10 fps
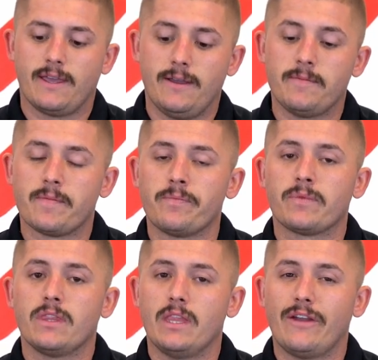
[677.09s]
Okay,
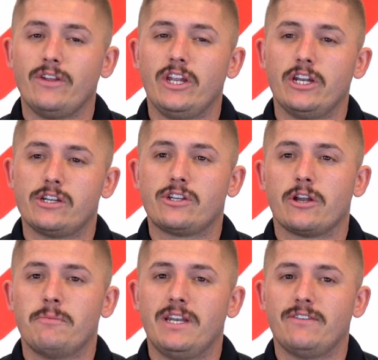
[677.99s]
now you need to
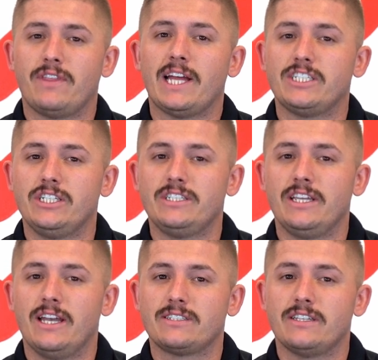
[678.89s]
determine if that
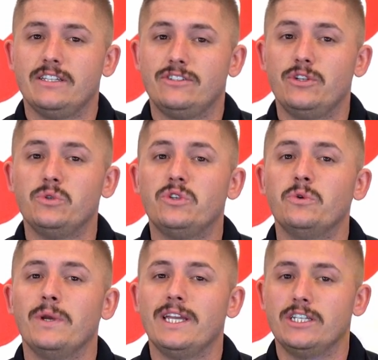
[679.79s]
GCS is due
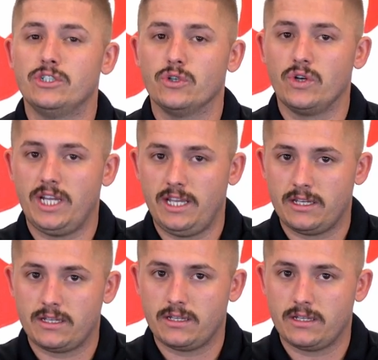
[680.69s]
to injury.